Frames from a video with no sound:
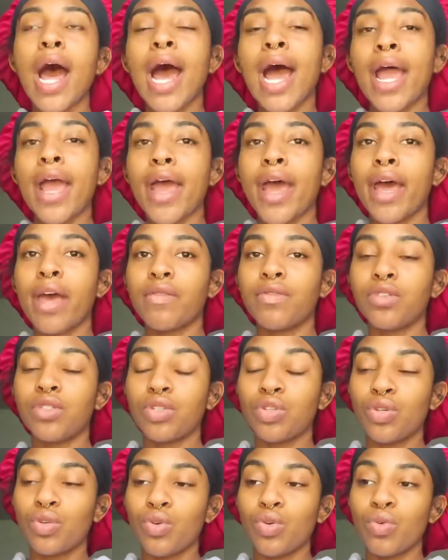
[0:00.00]
I have
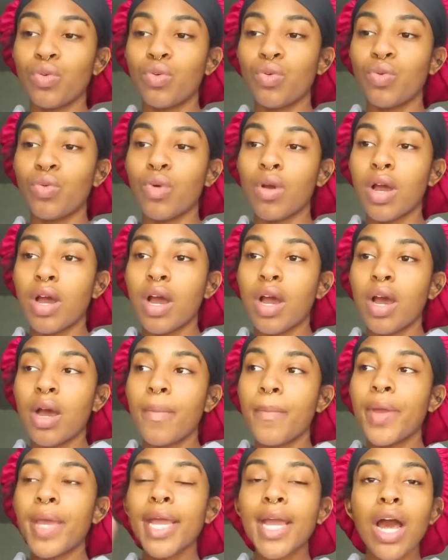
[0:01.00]
to
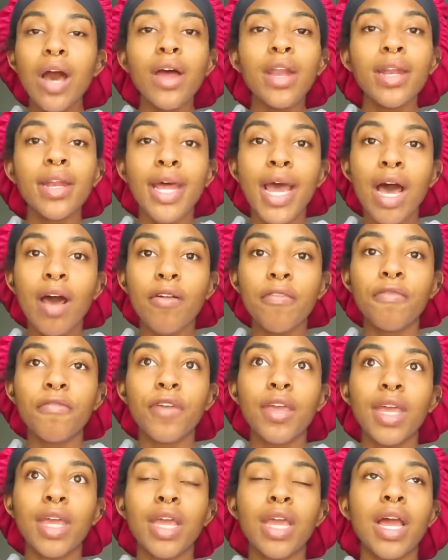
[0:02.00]
pick out an
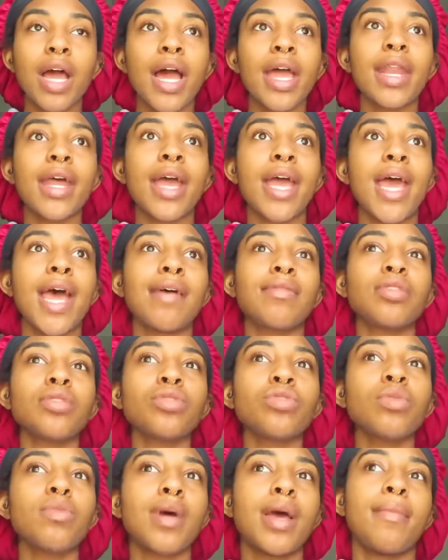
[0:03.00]
outfit and I have to
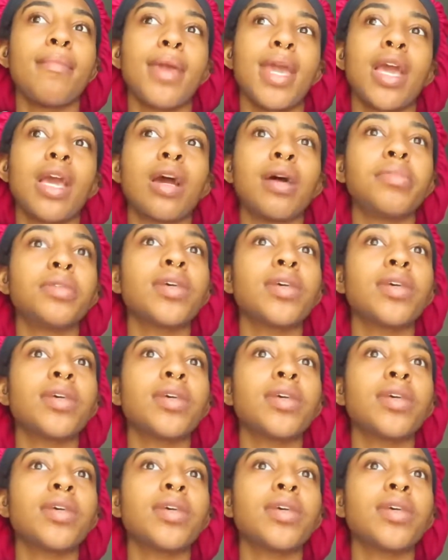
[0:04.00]
do my makeup.